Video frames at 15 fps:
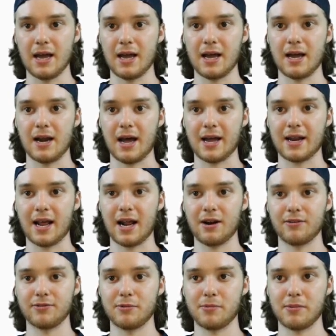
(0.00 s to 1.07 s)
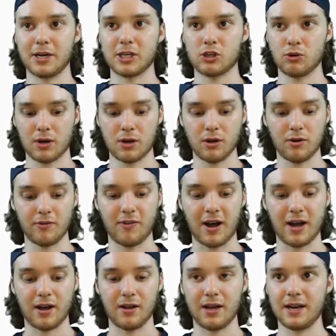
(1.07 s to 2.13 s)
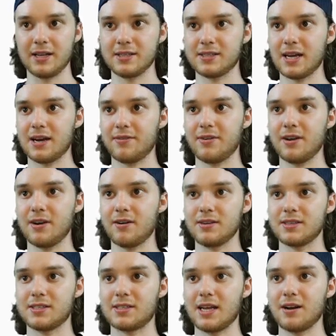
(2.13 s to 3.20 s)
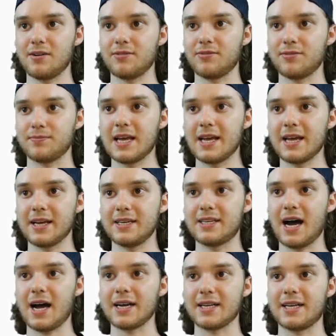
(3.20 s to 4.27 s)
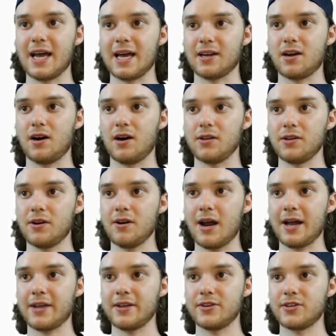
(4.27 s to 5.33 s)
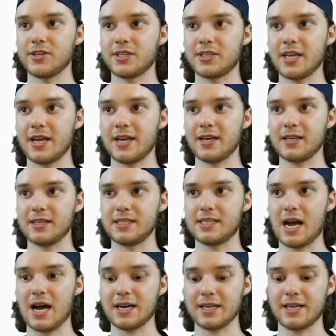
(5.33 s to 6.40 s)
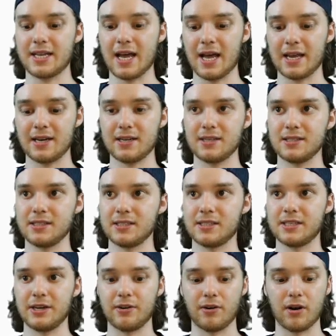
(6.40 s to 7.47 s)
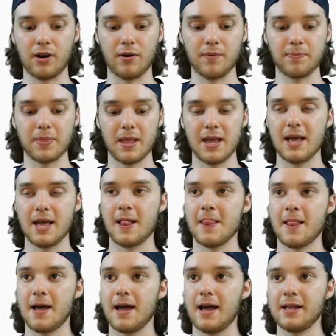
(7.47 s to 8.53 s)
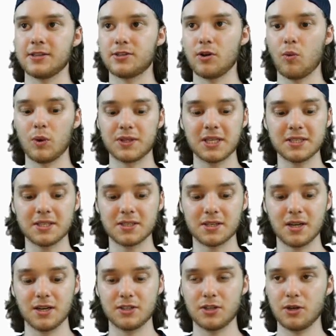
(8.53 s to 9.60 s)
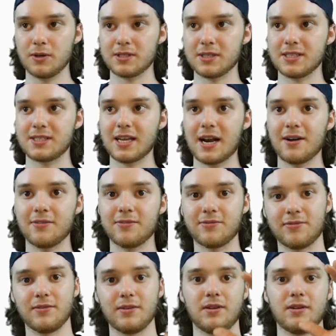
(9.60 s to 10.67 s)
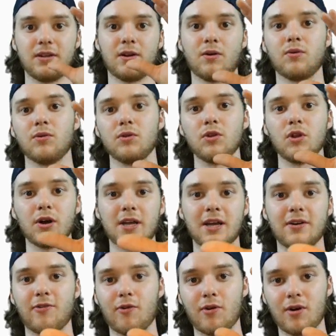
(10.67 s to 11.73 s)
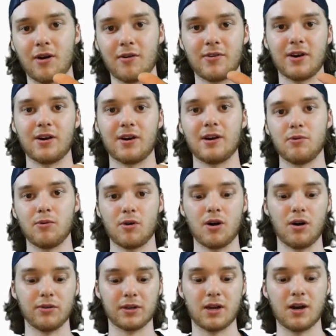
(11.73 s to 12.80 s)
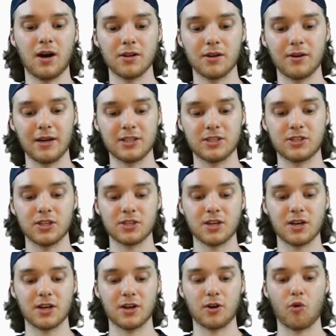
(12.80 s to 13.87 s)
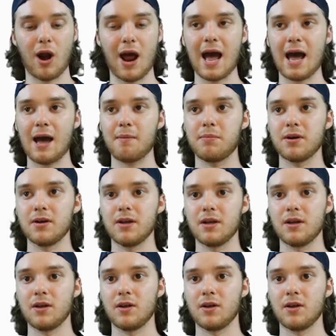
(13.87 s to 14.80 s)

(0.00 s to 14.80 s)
and I can head over to my shortcode file, and inside of here, instead of saying .get color, I can just say .get 0. And so what this is gonna do is, instead of looking for a variable called color, it's just gonna grab